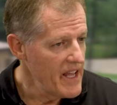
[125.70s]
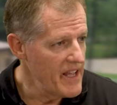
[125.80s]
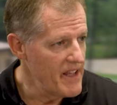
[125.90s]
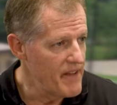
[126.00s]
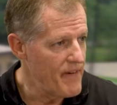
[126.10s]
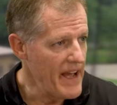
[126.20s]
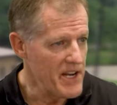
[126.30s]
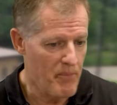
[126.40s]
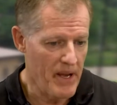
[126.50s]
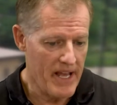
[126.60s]
If I
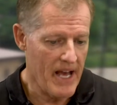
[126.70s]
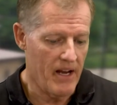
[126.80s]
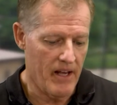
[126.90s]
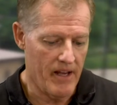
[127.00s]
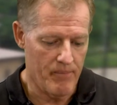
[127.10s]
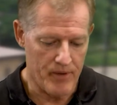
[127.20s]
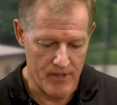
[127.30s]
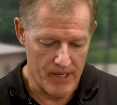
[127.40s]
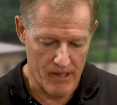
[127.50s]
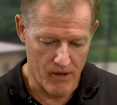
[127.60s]
had to pick out a
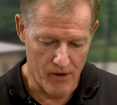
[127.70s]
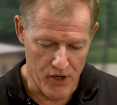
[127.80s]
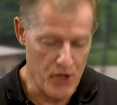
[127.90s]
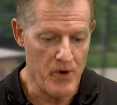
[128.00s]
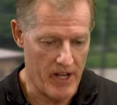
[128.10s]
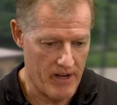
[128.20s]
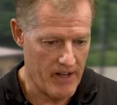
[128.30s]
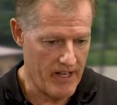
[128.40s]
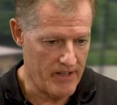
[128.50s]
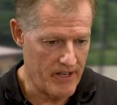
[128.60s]
particular unit
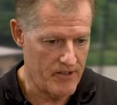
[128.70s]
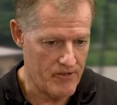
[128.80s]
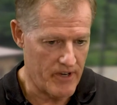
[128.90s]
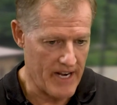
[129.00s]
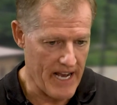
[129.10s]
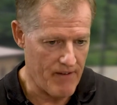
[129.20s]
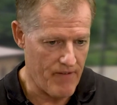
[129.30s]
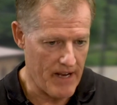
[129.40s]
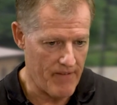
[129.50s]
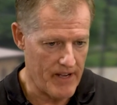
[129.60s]
in District 9
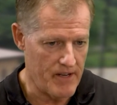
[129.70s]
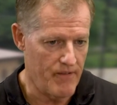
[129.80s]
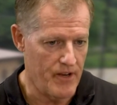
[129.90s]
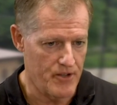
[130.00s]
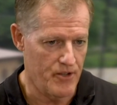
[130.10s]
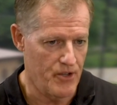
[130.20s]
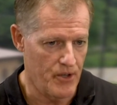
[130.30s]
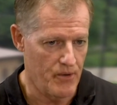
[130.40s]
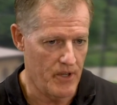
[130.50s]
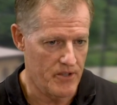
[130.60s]
5A Division
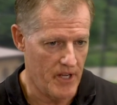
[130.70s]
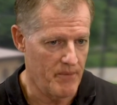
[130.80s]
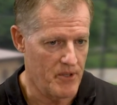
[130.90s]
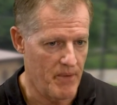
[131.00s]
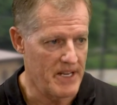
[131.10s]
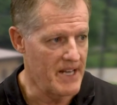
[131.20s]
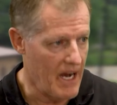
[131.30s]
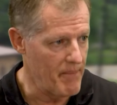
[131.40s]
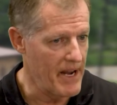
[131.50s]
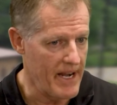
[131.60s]
II that seems to be
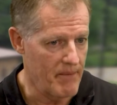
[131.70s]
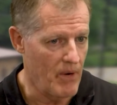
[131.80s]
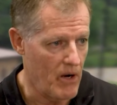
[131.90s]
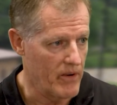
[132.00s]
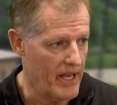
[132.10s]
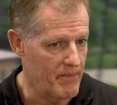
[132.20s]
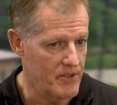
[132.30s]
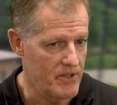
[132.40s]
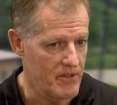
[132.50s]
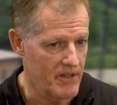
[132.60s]
dominating ball
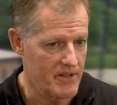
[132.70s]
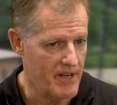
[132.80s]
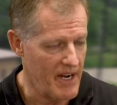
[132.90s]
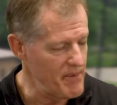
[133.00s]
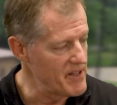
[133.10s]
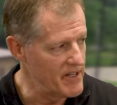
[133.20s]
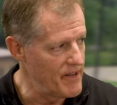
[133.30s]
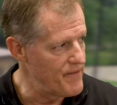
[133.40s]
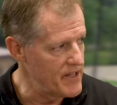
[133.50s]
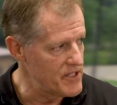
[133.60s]
games, it's got to be the
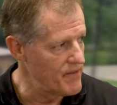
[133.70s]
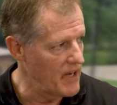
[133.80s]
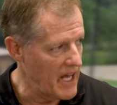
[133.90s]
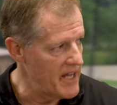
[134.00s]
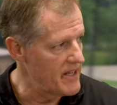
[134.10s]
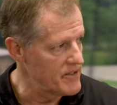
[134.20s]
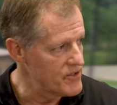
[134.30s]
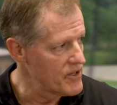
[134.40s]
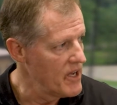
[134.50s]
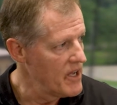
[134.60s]
defensive lines.